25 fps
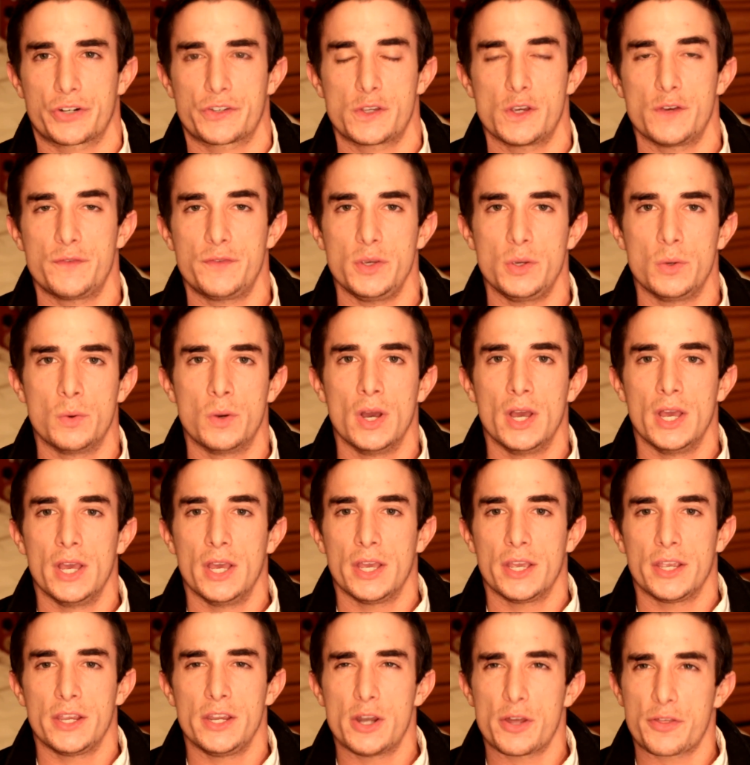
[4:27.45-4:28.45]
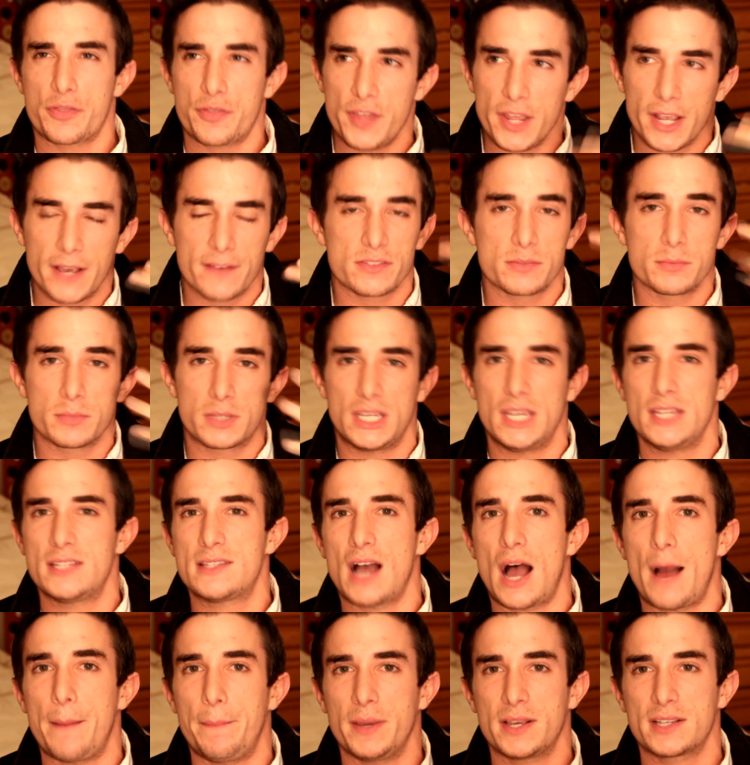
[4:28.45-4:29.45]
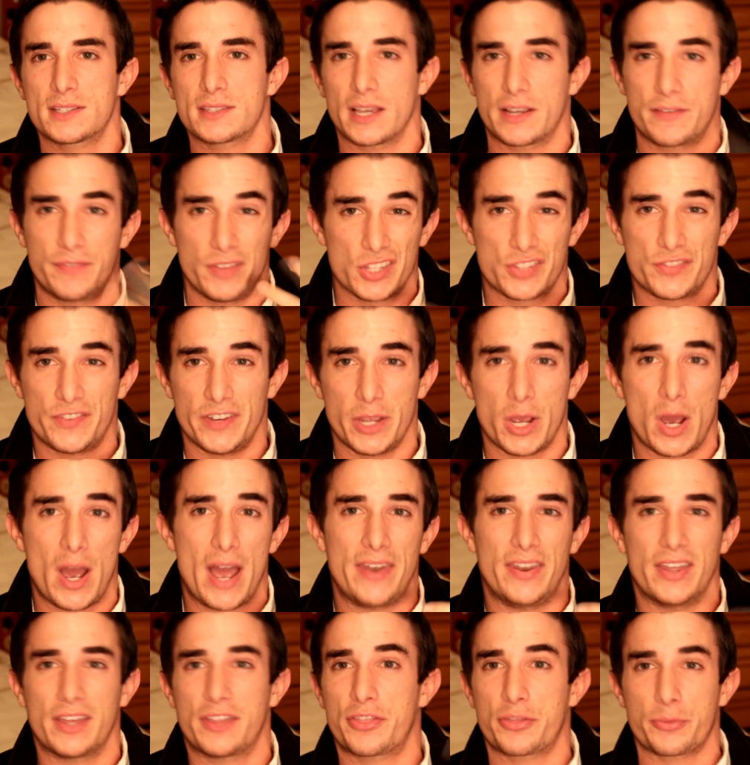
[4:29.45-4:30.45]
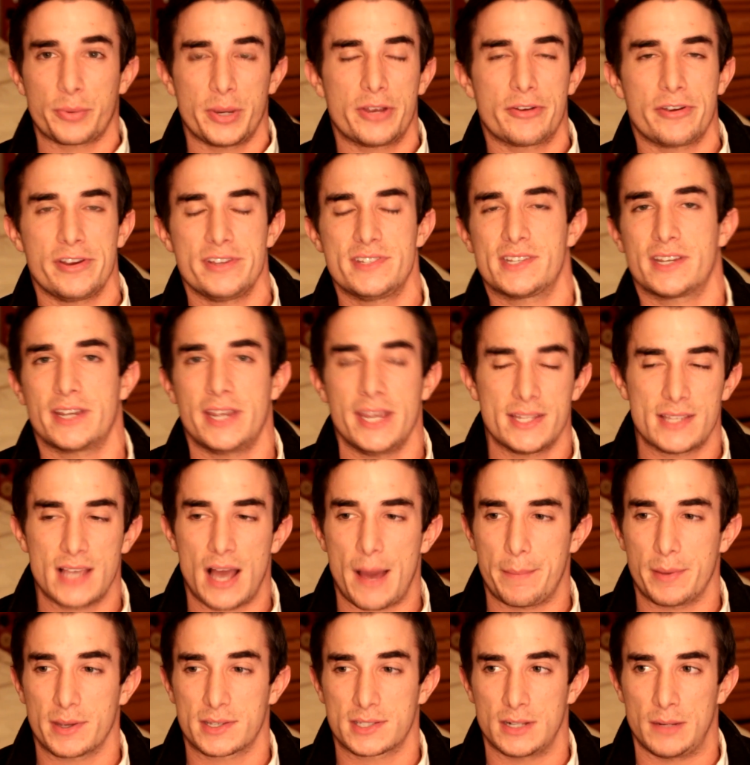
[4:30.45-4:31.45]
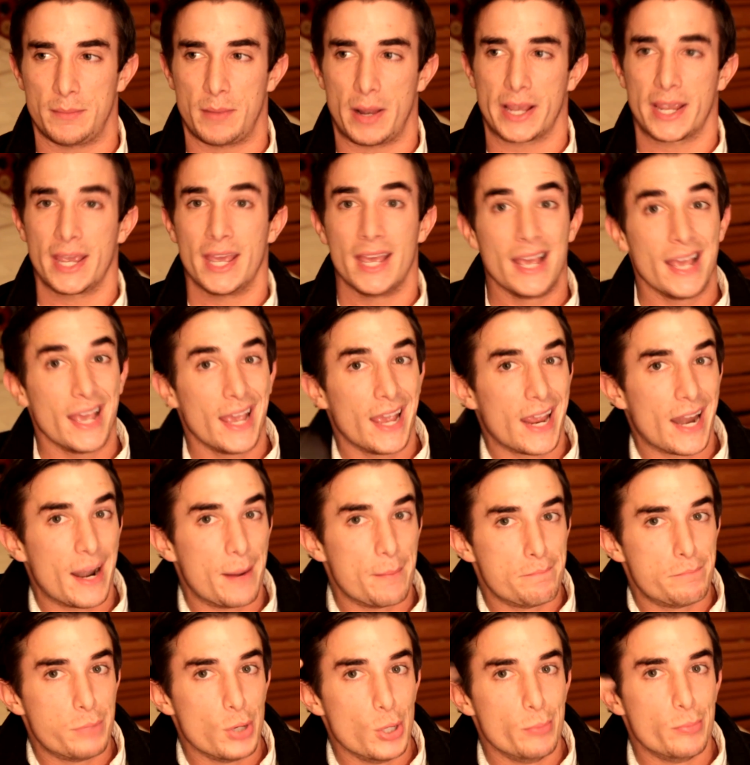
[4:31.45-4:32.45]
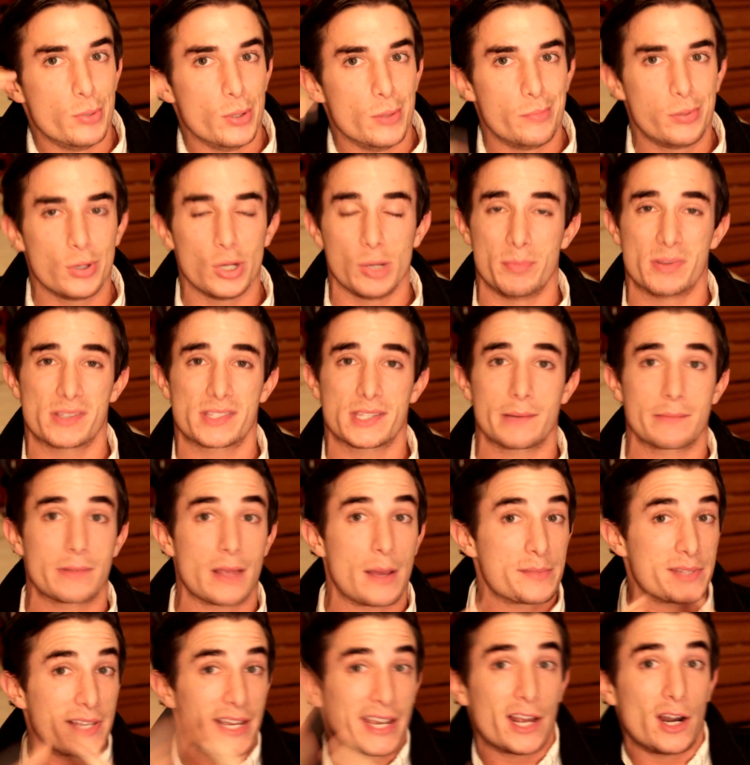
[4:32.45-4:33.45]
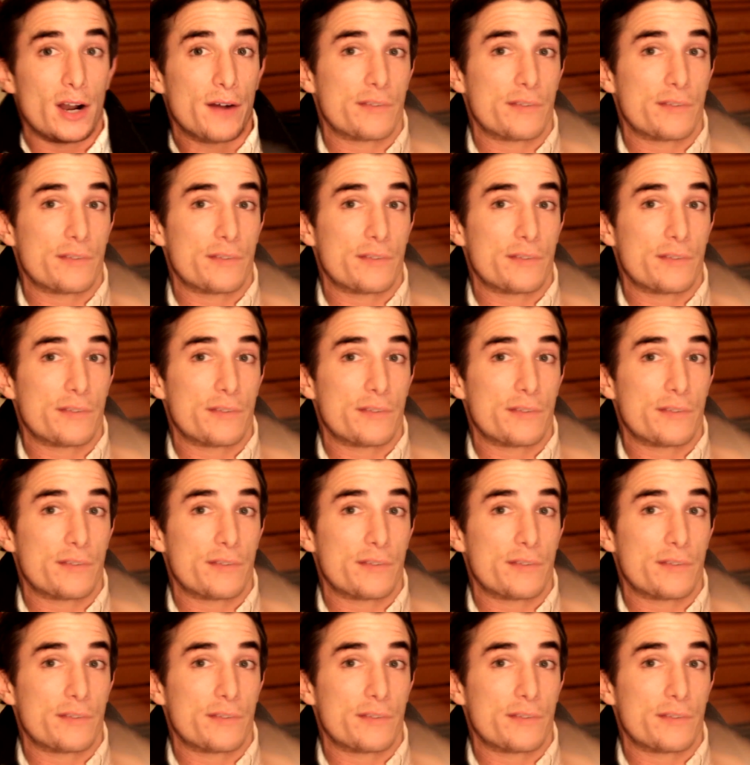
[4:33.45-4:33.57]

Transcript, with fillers: So if you, you know, think of some key topics, like for this video I had like three key topics, so I'm like, and I'm boom, boom, boom, but sometimes I get